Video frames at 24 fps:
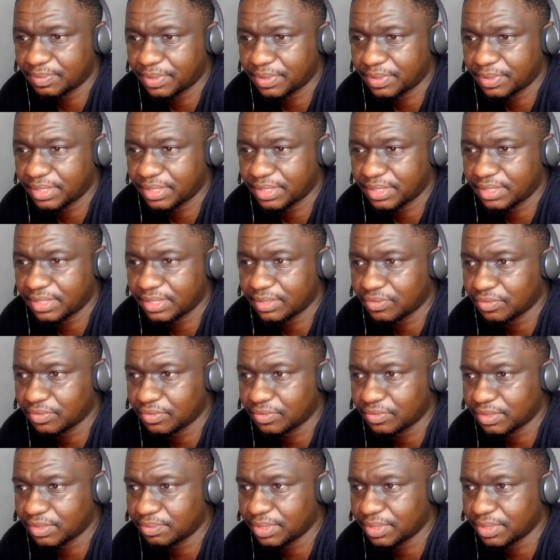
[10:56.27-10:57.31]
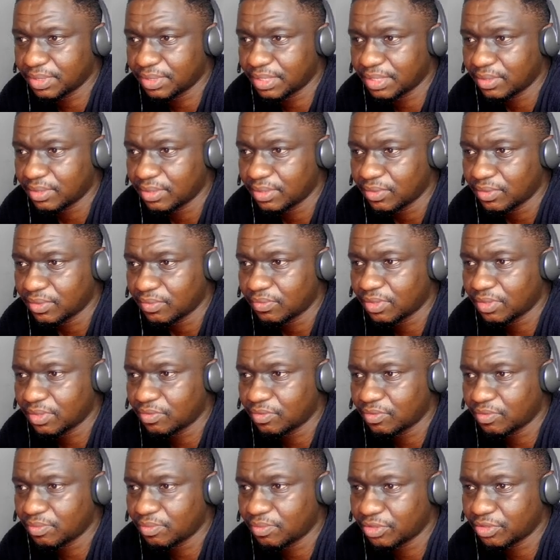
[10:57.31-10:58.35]
would be what will be
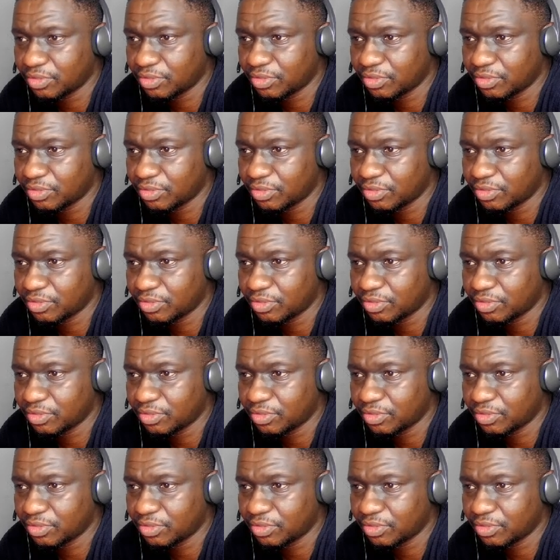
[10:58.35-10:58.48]
shown.